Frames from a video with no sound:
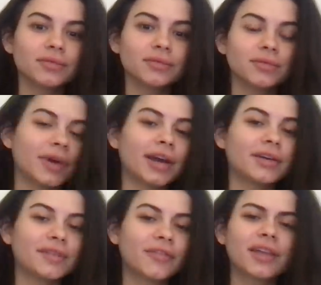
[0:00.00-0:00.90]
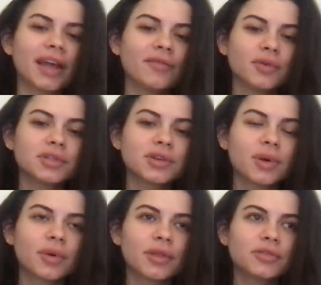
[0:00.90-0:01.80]
why not? I feel like everyone's
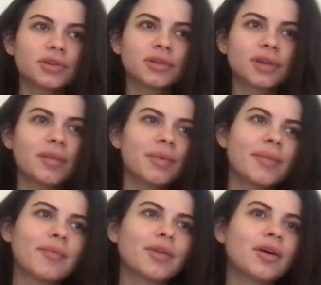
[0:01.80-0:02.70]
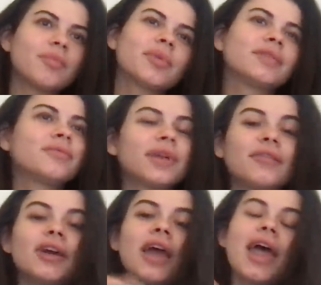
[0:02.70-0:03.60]
annoying when they're drunk. I mean, maybe not, but
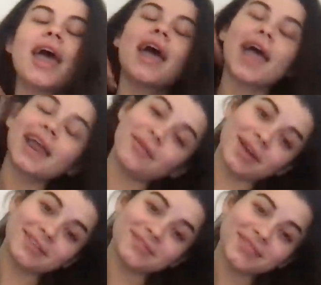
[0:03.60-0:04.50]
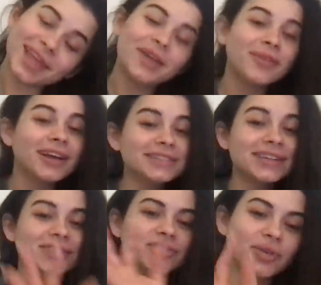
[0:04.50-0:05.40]
whatever. Anyway, I hope you guys
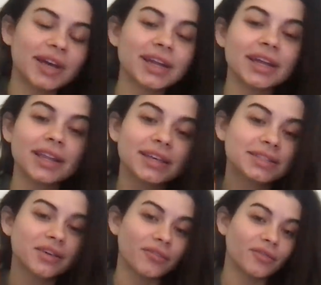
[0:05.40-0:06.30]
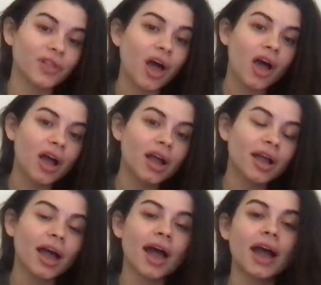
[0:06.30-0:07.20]
enjoyed this
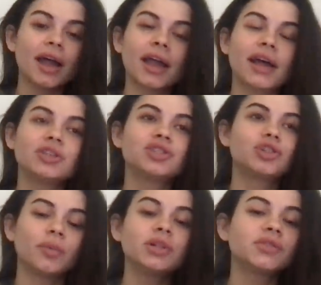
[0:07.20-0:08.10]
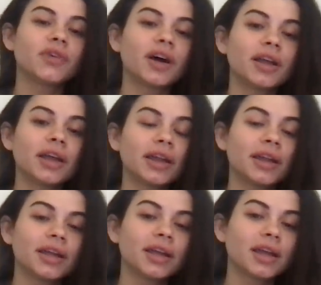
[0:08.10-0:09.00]
vlog. I had so much fun
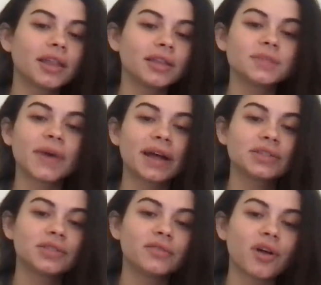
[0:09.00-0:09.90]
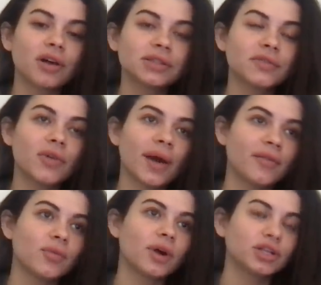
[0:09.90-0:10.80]
editing these past two vlogs. If you
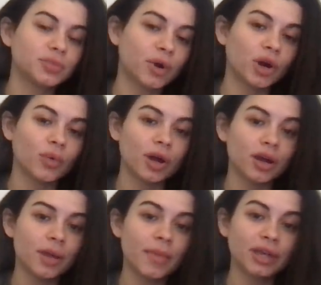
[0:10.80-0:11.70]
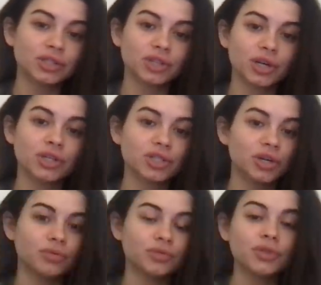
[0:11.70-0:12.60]
haven't watched part one, make sure to
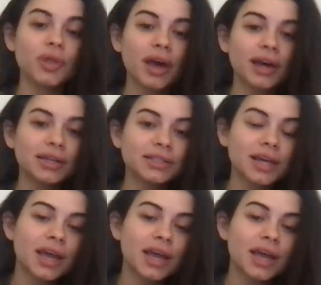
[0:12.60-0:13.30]
go do that.